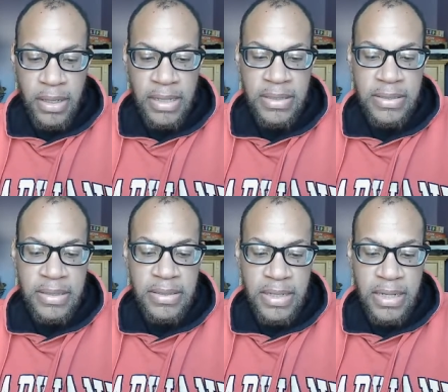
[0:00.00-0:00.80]
is a
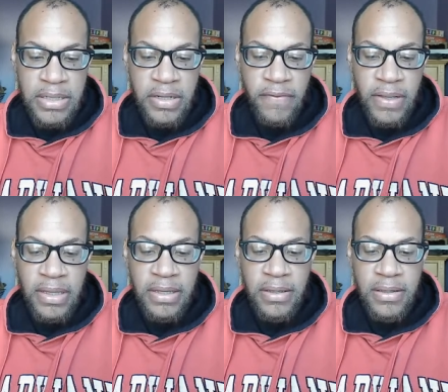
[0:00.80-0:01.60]
sensation of
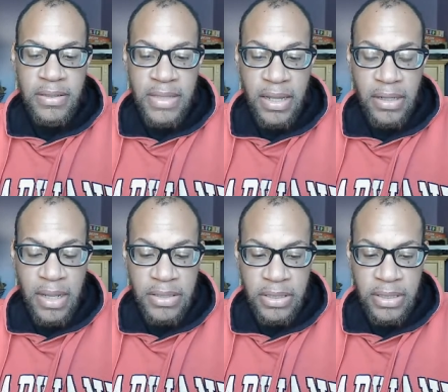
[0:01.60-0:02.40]
feeling
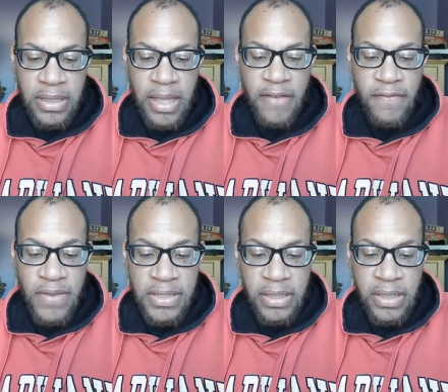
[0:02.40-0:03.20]
psychologically and
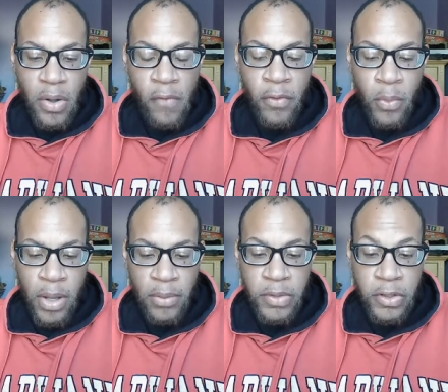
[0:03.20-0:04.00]
physically
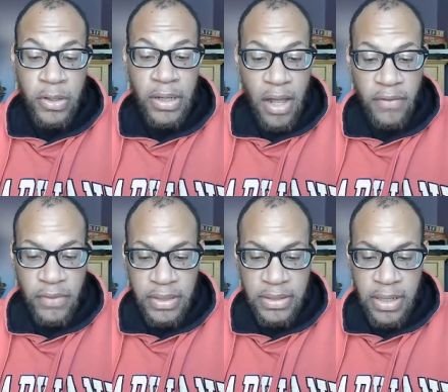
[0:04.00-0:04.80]
overwhelmed during
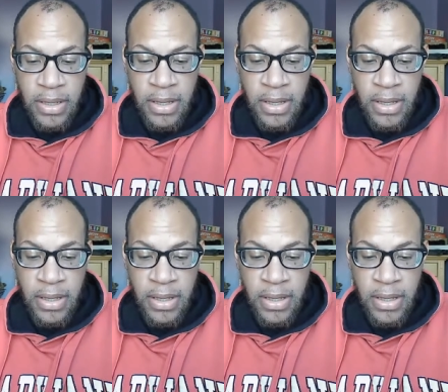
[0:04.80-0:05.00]
conflict,